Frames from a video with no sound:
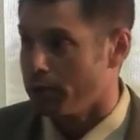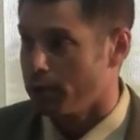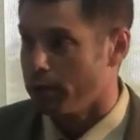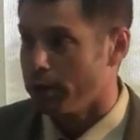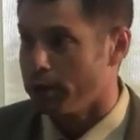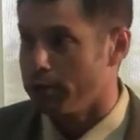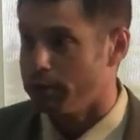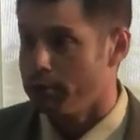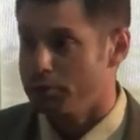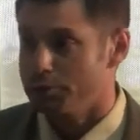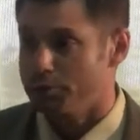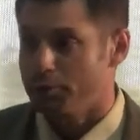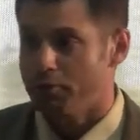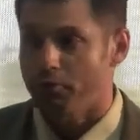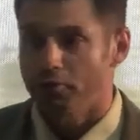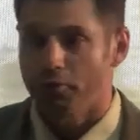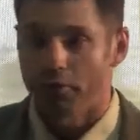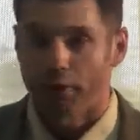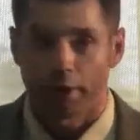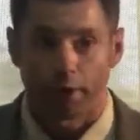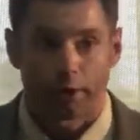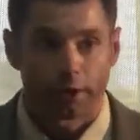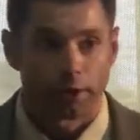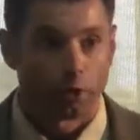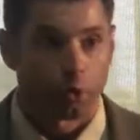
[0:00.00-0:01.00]
and you should be
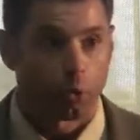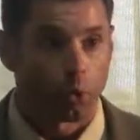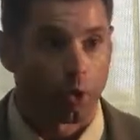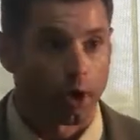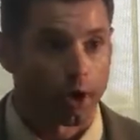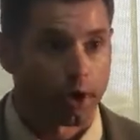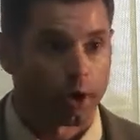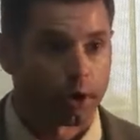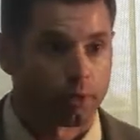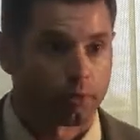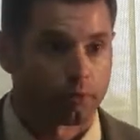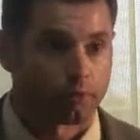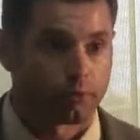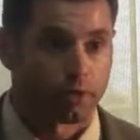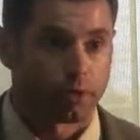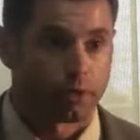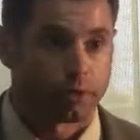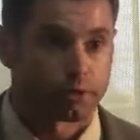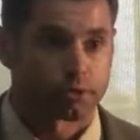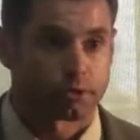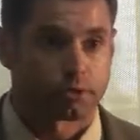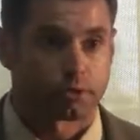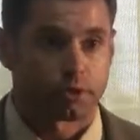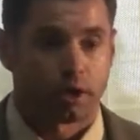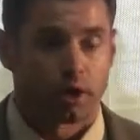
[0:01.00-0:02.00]
very aware of
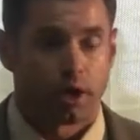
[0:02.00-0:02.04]
this.